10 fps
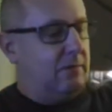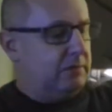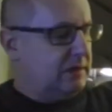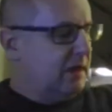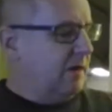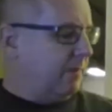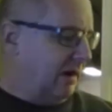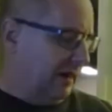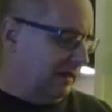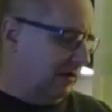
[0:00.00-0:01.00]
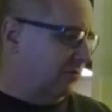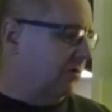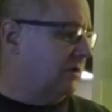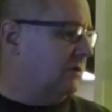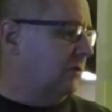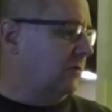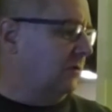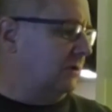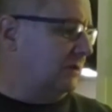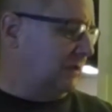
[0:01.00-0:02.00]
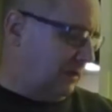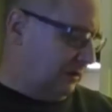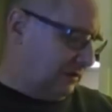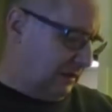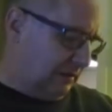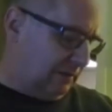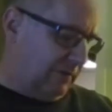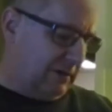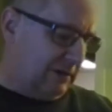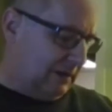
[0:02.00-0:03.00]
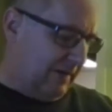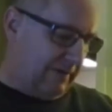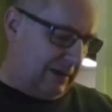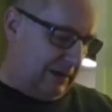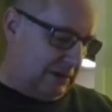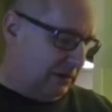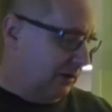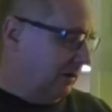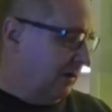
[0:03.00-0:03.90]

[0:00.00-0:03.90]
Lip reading: Well, it's probably not the original because this looks like it's from the 70s.